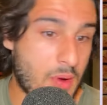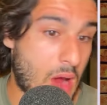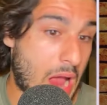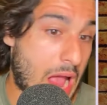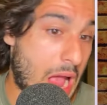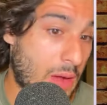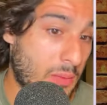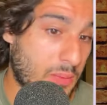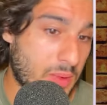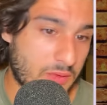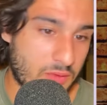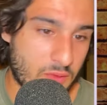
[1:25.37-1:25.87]

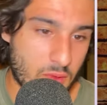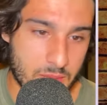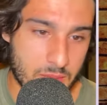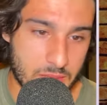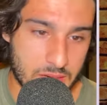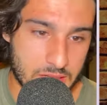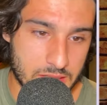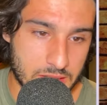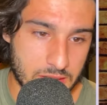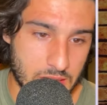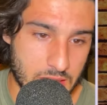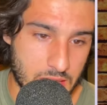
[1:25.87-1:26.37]
outperforming
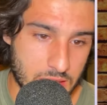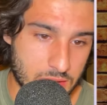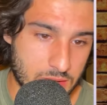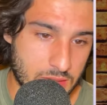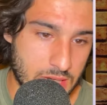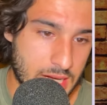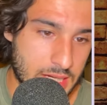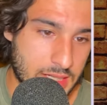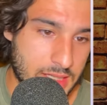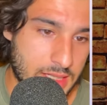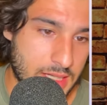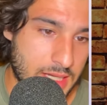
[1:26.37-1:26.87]
his
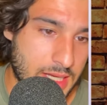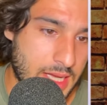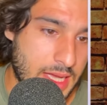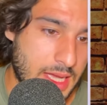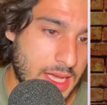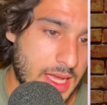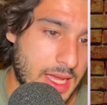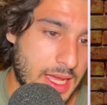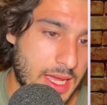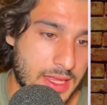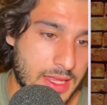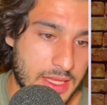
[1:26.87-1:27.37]
contract,
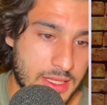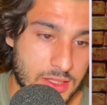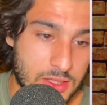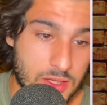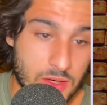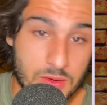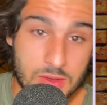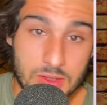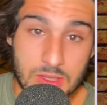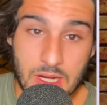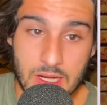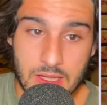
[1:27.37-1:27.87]
and then
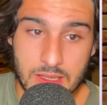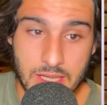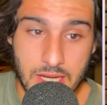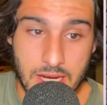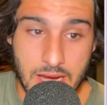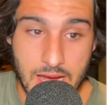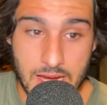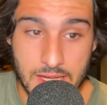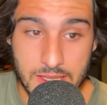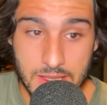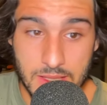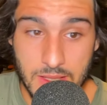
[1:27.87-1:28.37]
so is Dante
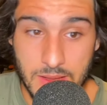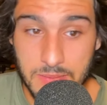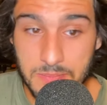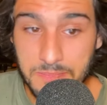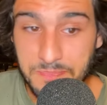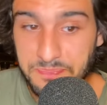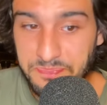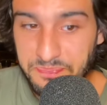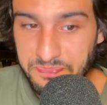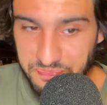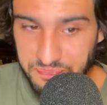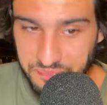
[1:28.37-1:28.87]
Exum.
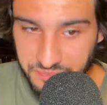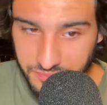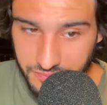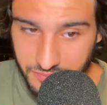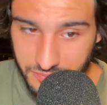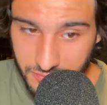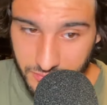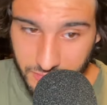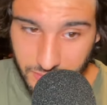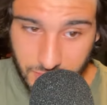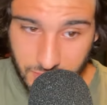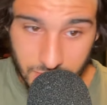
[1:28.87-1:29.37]

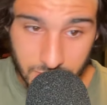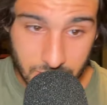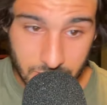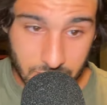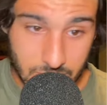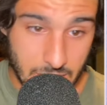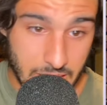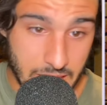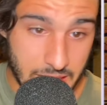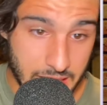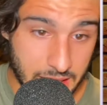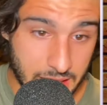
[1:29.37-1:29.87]

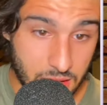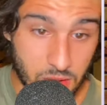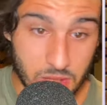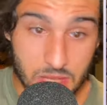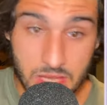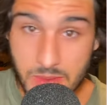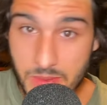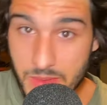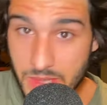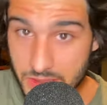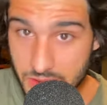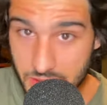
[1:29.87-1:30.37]
And
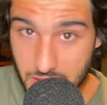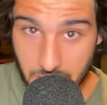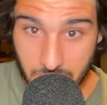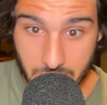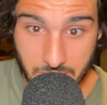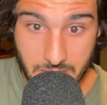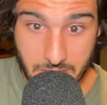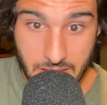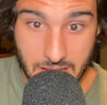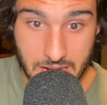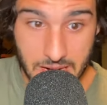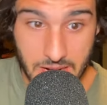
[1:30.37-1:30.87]
Kleber's
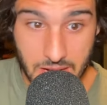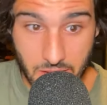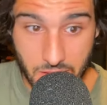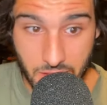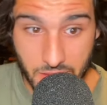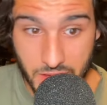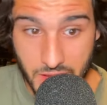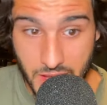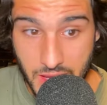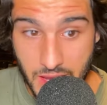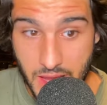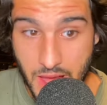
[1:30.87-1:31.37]
coming back
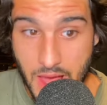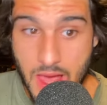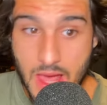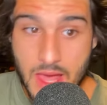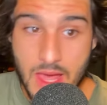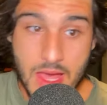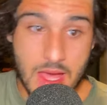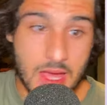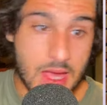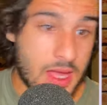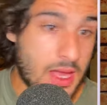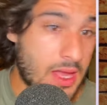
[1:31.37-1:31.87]
healthy.
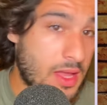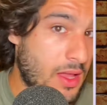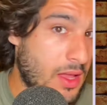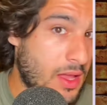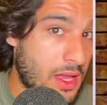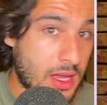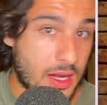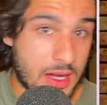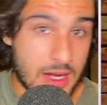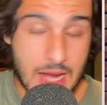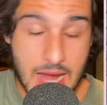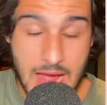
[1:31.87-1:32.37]

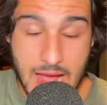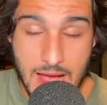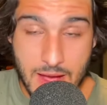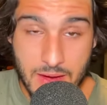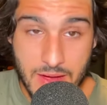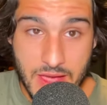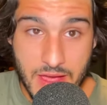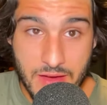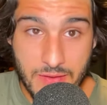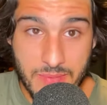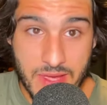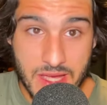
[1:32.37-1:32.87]
Now
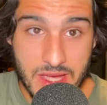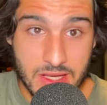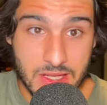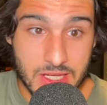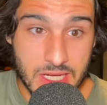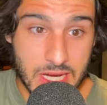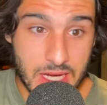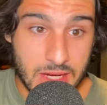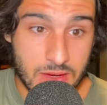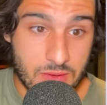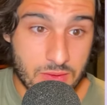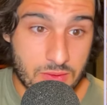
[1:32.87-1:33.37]
you have
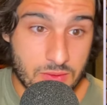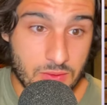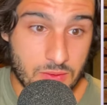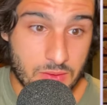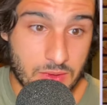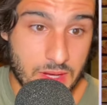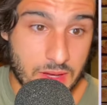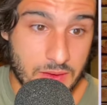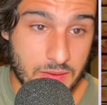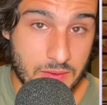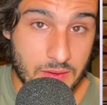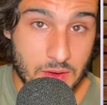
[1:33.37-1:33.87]
PJ who
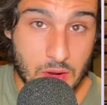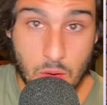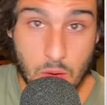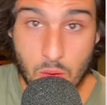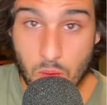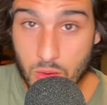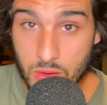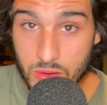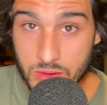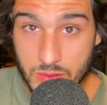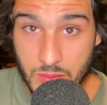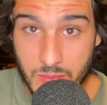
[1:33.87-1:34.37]
give, who
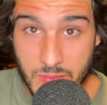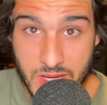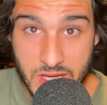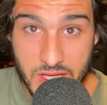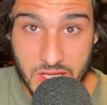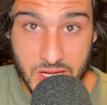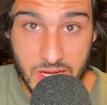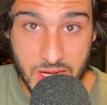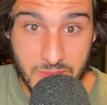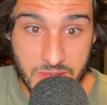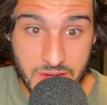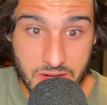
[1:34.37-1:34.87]
also
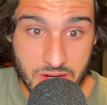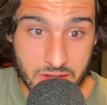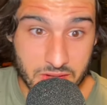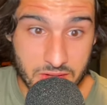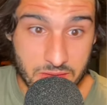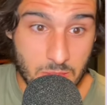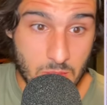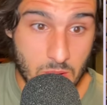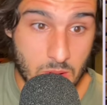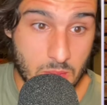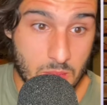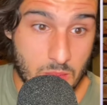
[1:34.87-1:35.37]
PJ can be your
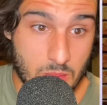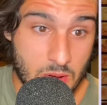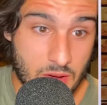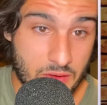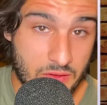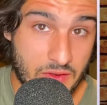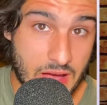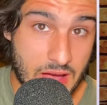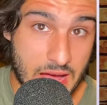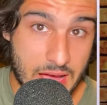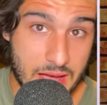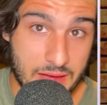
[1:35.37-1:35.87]
small ball
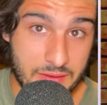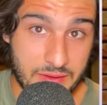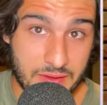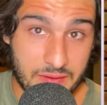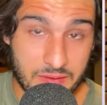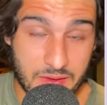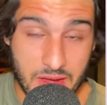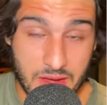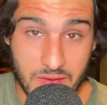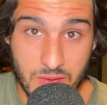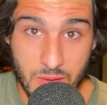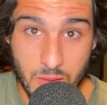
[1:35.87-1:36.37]
five
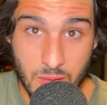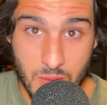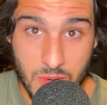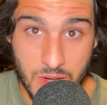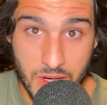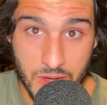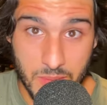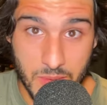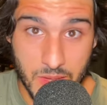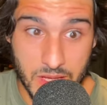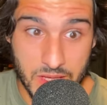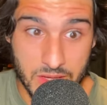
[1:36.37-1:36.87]
if you ever
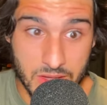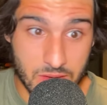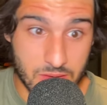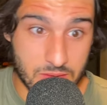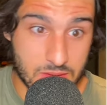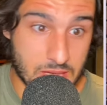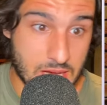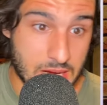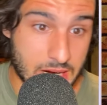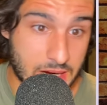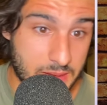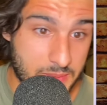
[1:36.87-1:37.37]
wanted to play
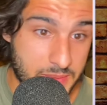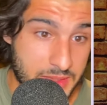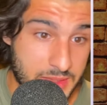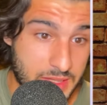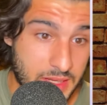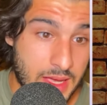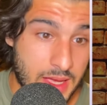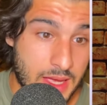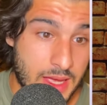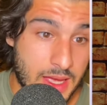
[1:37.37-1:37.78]
those lineups.